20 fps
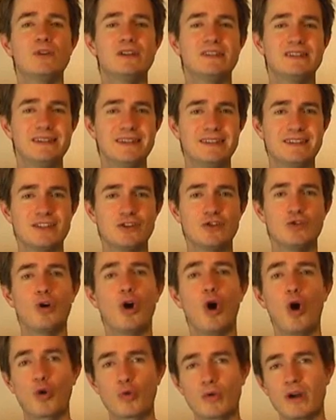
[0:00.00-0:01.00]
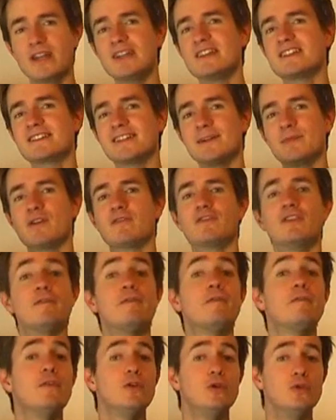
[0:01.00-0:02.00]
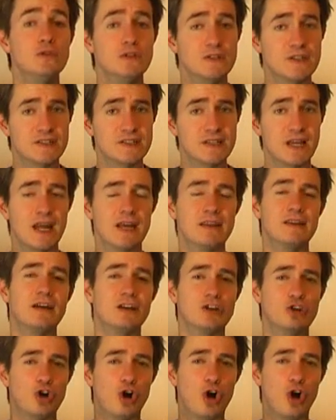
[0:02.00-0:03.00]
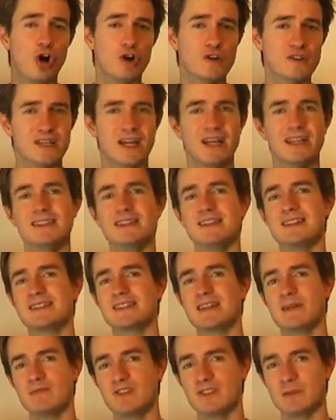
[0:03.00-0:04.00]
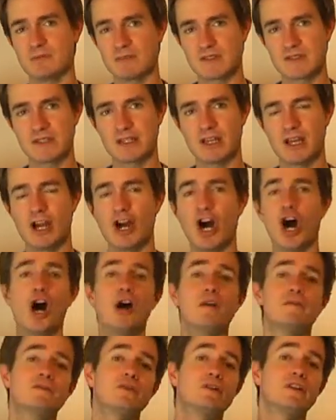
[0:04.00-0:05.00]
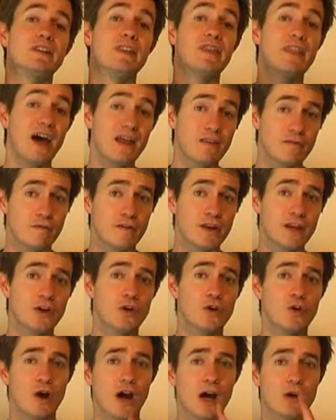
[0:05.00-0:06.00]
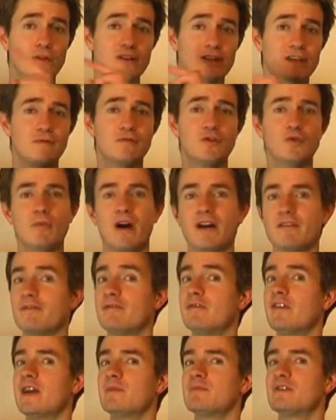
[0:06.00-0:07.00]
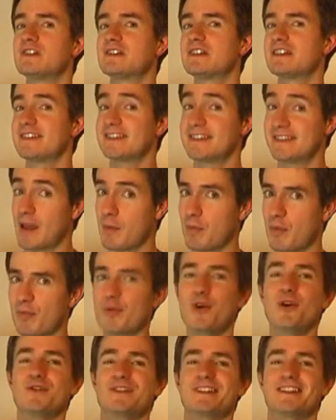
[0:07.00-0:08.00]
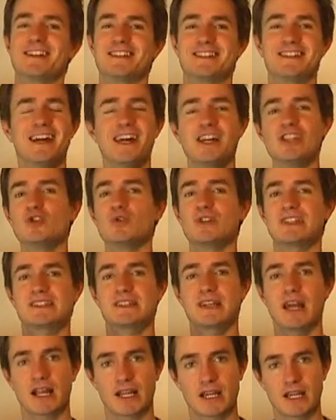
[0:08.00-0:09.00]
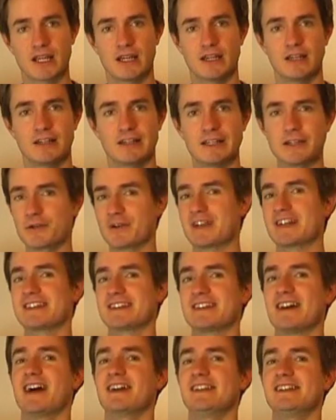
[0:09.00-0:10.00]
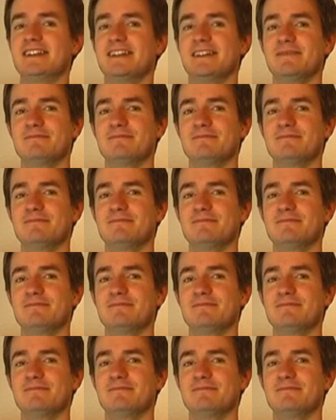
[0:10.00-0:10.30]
teach you already some of the foods that cause the symptoms. After that video, I will give you my famous step process to attack your anxiety.